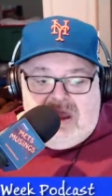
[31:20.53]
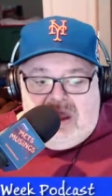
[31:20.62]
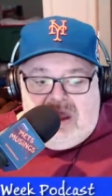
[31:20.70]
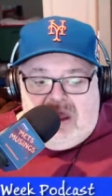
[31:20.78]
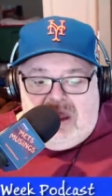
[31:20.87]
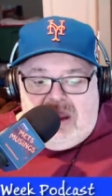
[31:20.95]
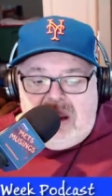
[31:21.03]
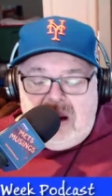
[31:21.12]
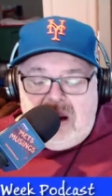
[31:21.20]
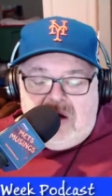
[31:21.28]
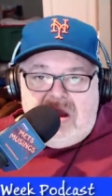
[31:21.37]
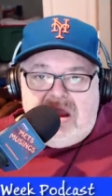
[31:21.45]

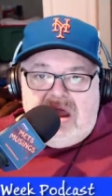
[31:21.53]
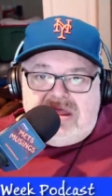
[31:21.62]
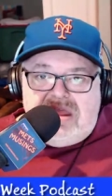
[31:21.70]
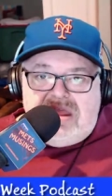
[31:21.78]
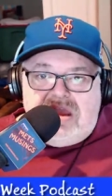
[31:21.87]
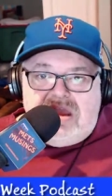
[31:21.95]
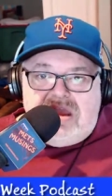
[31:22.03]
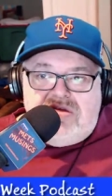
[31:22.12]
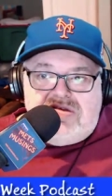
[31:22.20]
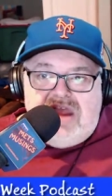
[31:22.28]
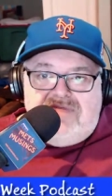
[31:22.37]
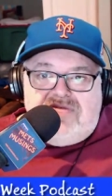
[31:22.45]
I think you just have
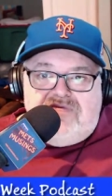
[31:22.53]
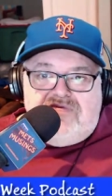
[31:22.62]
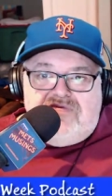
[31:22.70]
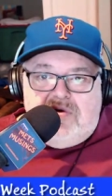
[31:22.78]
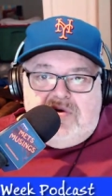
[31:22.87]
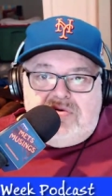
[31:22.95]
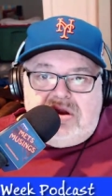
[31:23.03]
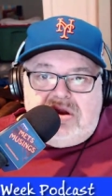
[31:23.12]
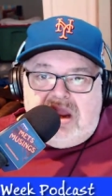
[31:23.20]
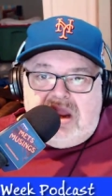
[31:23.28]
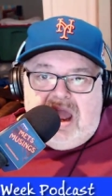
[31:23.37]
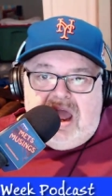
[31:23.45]
to vote on the
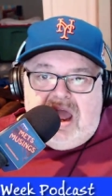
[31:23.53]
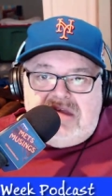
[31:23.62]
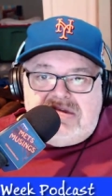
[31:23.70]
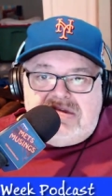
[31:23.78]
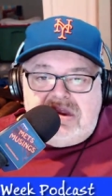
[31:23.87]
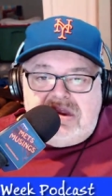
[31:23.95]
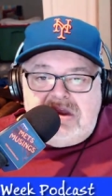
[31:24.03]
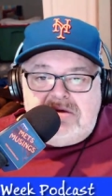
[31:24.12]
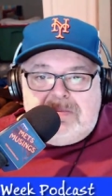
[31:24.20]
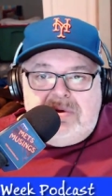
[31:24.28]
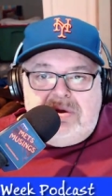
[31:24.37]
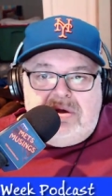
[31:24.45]
guys, and you can put
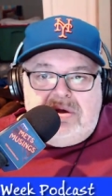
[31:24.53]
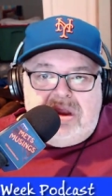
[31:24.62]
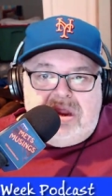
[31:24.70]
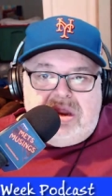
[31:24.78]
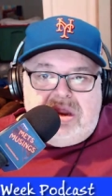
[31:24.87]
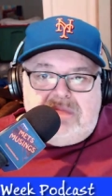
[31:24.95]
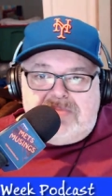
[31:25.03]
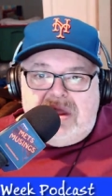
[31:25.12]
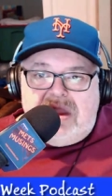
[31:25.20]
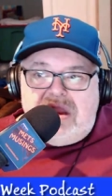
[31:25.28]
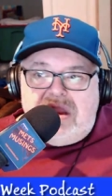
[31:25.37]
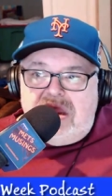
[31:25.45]
on it played
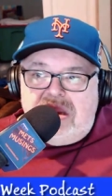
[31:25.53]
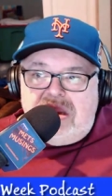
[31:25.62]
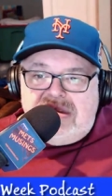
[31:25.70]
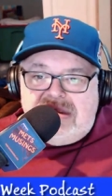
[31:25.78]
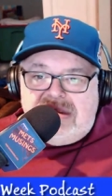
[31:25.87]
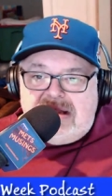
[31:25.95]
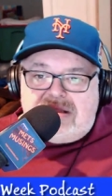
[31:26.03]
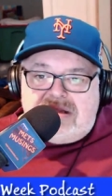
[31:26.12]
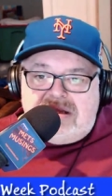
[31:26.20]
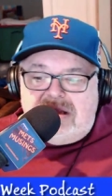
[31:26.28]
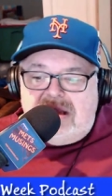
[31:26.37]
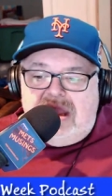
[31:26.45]
in
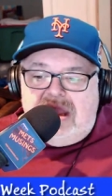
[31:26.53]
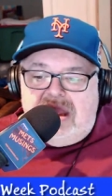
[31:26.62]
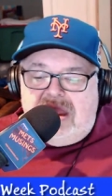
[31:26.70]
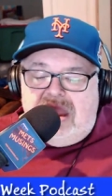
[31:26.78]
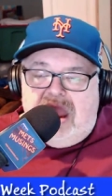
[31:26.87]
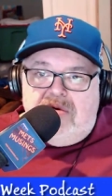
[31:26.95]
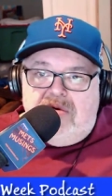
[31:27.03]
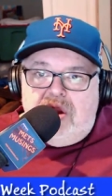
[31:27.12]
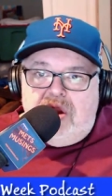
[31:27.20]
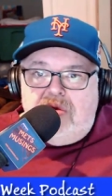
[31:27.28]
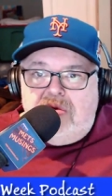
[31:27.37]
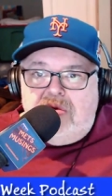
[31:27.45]
the era
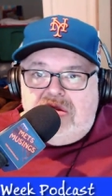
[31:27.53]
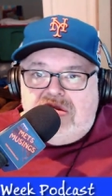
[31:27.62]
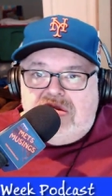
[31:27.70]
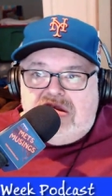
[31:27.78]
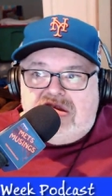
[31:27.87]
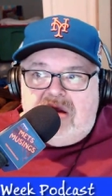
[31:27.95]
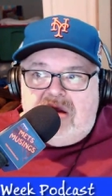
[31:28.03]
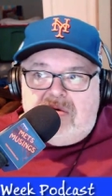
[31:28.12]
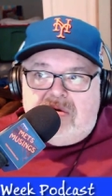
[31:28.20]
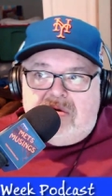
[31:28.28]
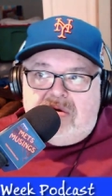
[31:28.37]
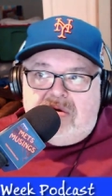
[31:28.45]
known as the
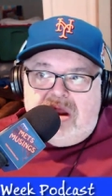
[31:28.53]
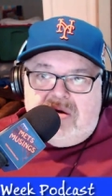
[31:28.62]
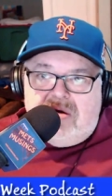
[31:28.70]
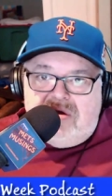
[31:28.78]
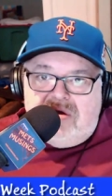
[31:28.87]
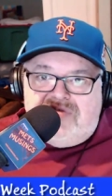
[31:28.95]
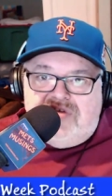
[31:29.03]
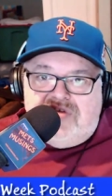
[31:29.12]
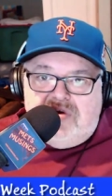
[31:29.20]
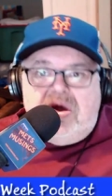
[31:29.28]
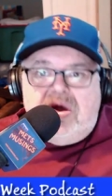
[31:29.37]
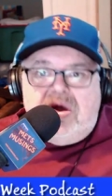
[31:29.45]
steroid era if you
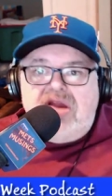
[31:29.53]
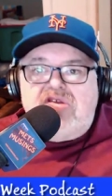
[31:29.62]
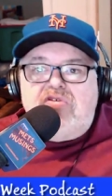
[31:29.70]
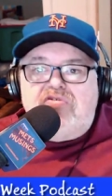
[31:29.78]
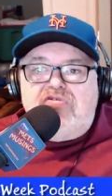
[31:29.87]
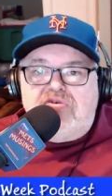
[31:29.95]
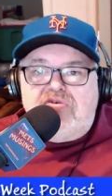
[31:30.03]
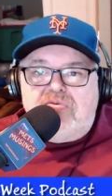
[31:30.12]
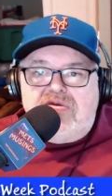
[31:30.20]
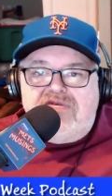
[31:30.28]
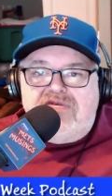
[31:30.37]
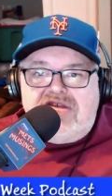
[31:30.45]
want to, if
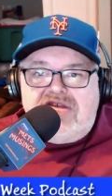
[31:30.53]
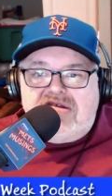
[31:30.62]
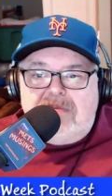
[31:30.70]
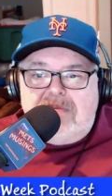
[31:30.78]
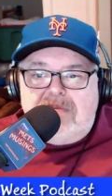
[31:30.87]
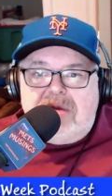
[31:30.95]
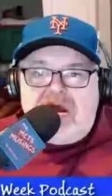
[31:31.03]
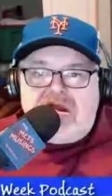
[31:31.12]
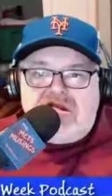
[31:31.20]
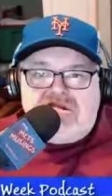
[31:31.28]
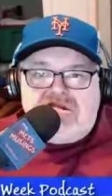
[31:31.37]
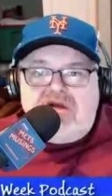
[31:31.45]
there's got to be a
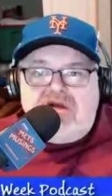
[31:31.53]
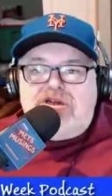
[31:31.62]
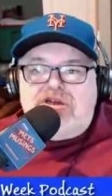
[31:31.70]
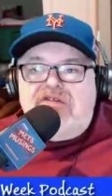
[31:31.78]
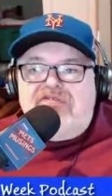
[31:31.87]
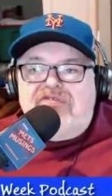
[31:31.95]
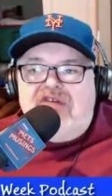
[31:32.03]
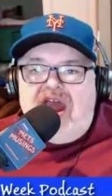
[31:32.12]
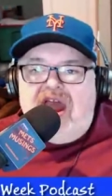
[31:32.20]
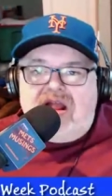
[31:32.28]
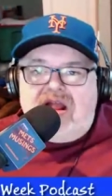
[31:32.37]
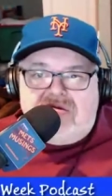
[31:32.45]
distinguishing
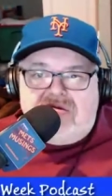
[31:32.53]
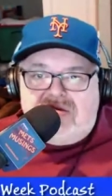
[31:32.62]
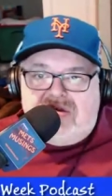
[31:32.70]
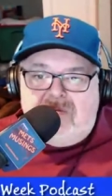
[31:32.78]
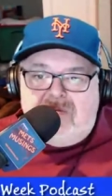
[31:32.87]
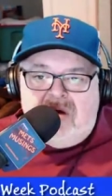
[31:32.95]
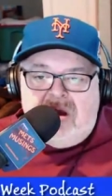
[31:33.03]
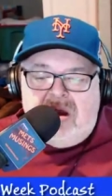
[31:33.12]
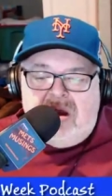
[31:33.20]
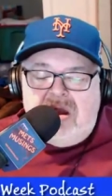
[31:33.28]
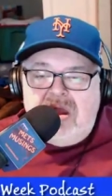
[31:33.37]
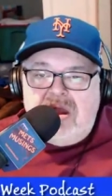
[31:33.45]
factor somewhere.
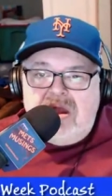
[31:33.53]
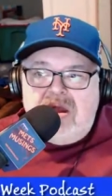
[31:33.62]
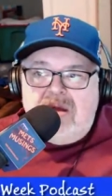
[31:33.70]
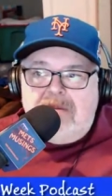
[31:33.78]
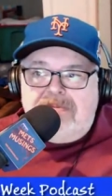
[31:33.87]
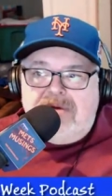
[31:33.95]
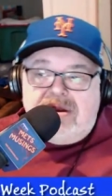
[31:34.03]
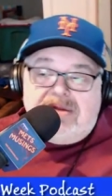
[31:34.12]
But